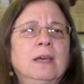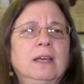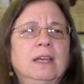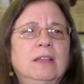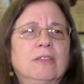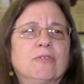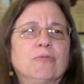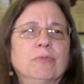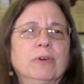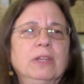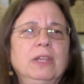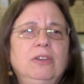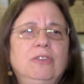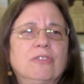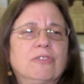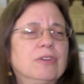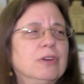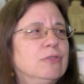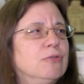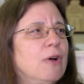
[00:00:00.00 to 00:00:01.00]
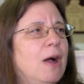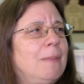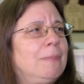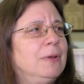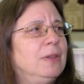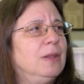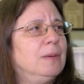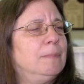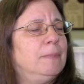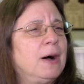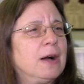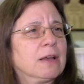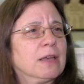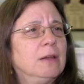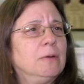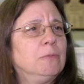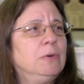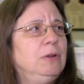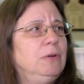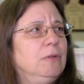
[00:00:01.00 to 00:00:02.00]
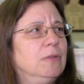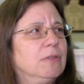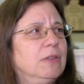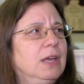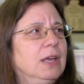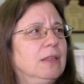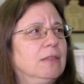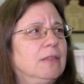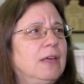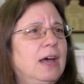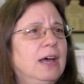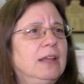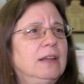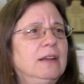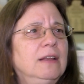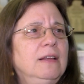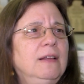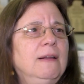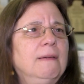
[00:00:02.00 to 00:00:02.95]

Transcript: it's really just a drop in the bucket when you think that,